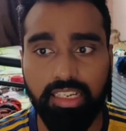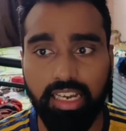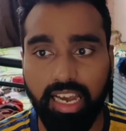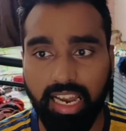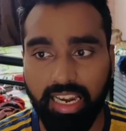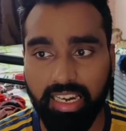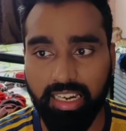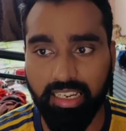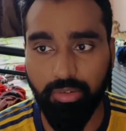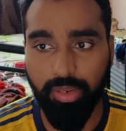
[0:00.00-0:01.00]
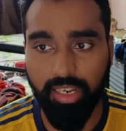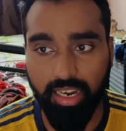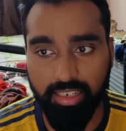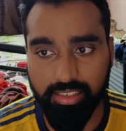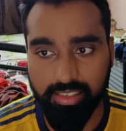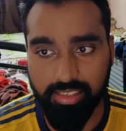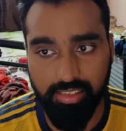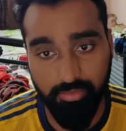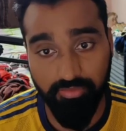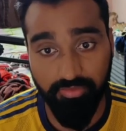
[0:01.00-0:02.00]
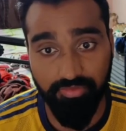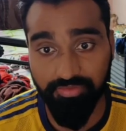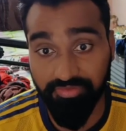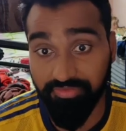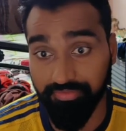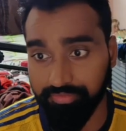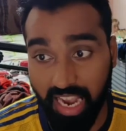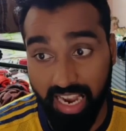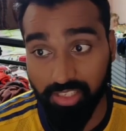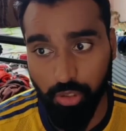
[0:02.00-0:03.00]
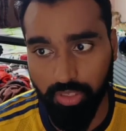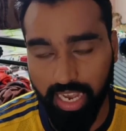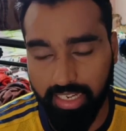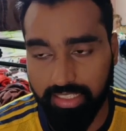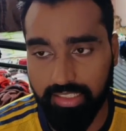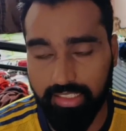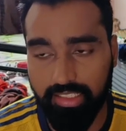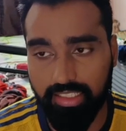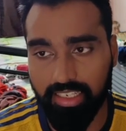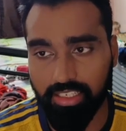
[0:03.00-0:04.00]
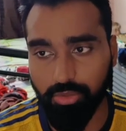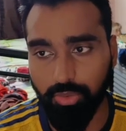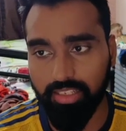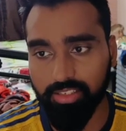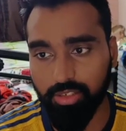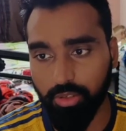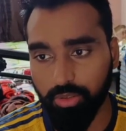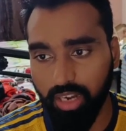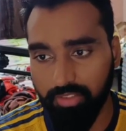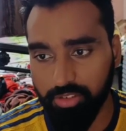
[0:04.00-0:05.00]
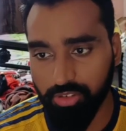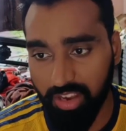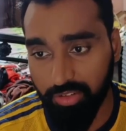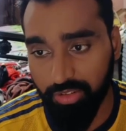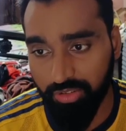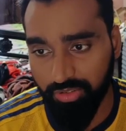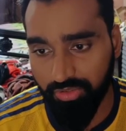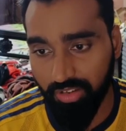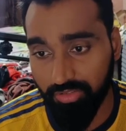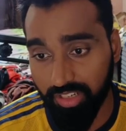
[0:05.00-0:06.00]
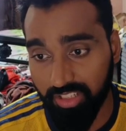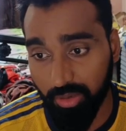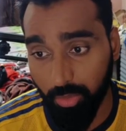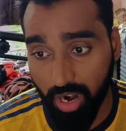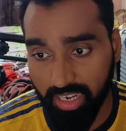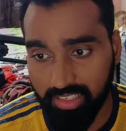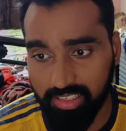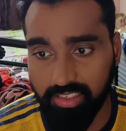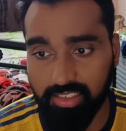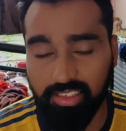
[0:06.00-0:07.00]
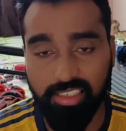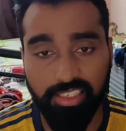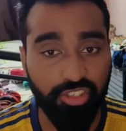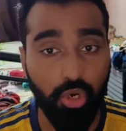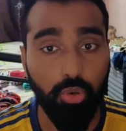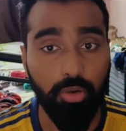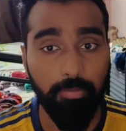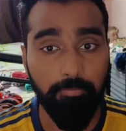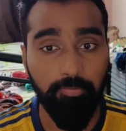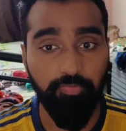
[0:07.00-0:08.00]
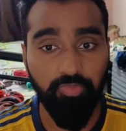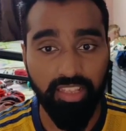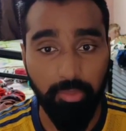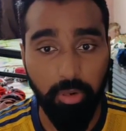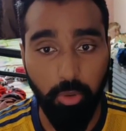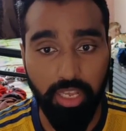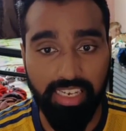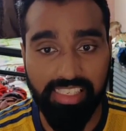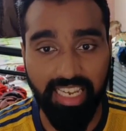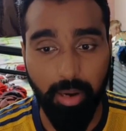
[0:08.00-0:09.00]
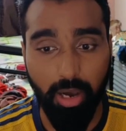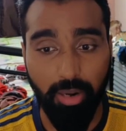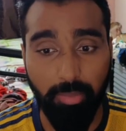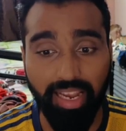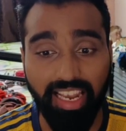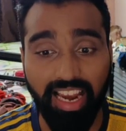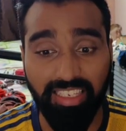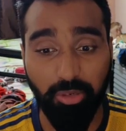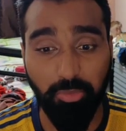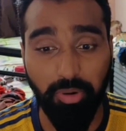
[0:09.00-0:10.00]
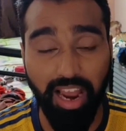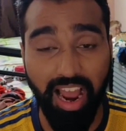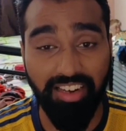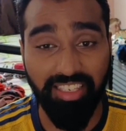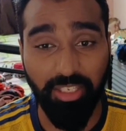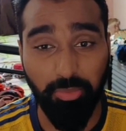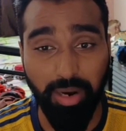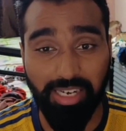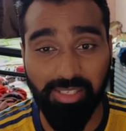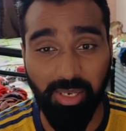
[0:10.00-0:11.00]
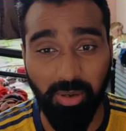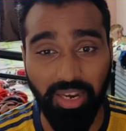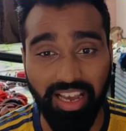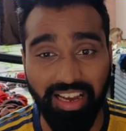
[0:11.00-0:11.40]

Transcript: and uh, we kind of I saw that as well. So I was I was I was really surprised. So let me know what you guys think about it. Mikel Arteta to, Arteta to Barcelona.